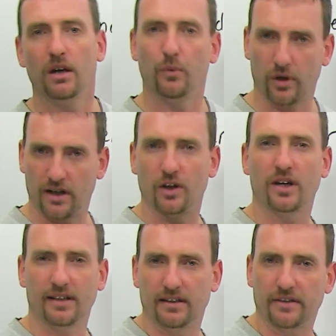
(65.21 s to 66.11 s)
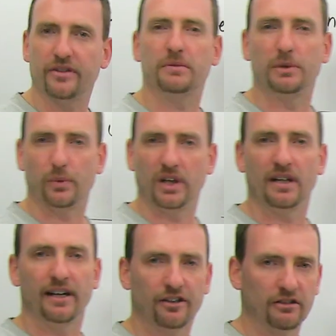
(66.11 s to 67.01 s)
We're going to look at the difference between
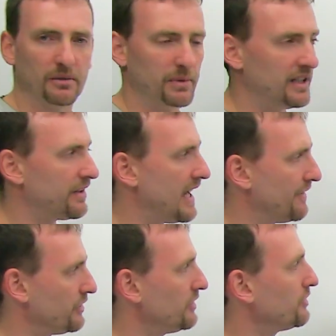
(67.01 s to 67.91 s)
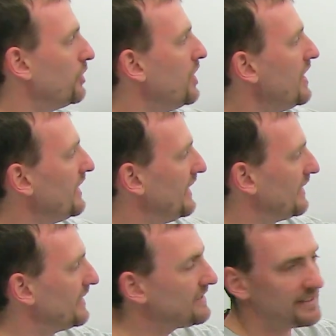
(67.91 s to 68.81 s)
under and beneath after. So in
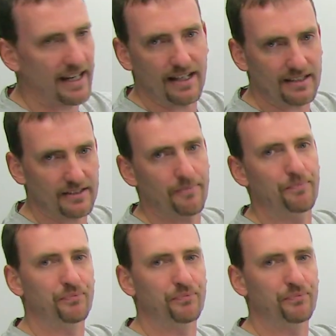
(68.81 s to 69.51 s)
this case,